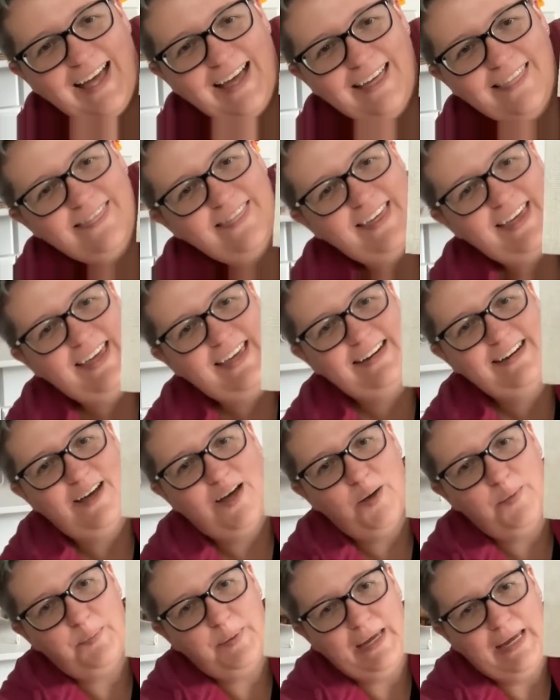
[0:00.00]
Then
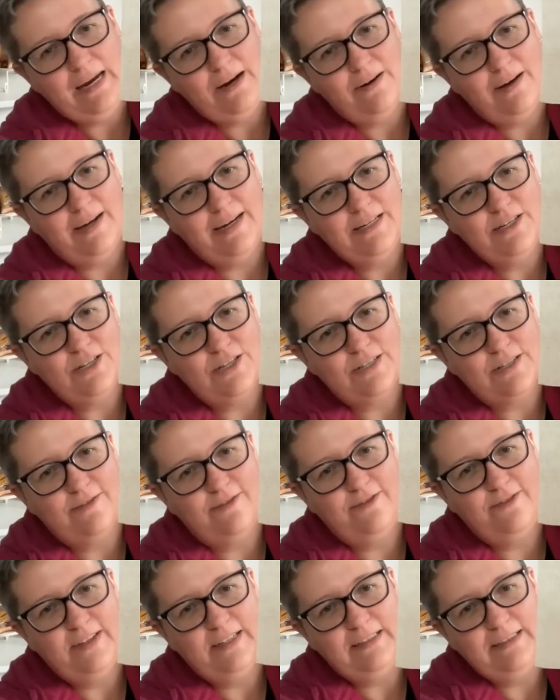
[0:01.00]
up here I just
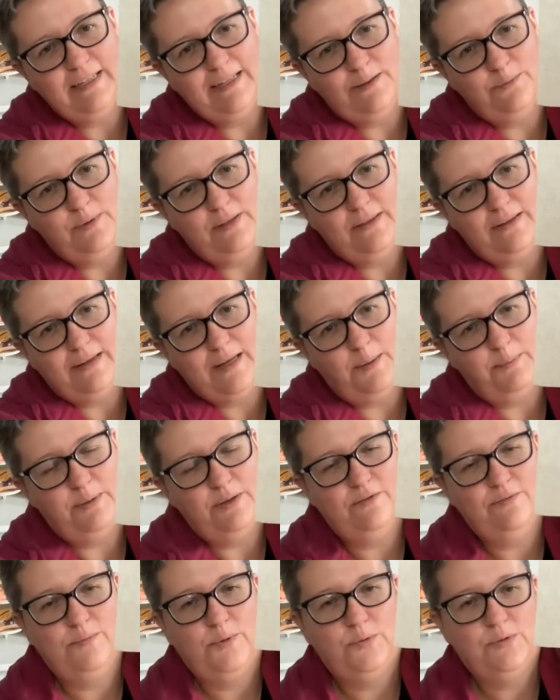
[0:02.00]
filled in with a couple
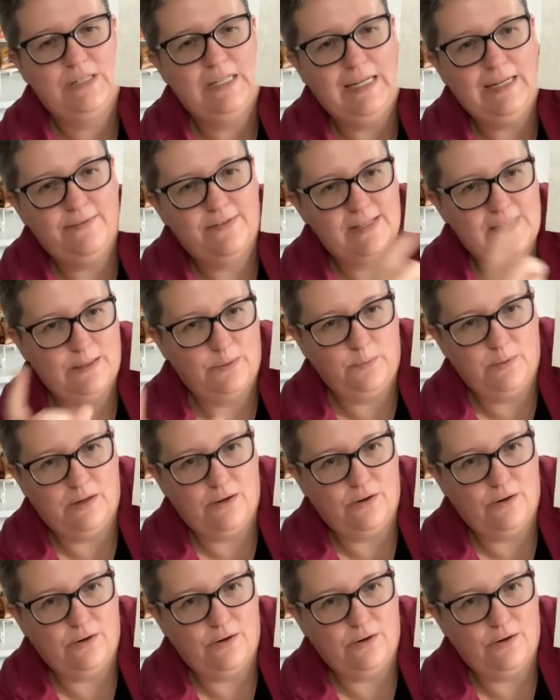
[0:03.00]
of motifs that were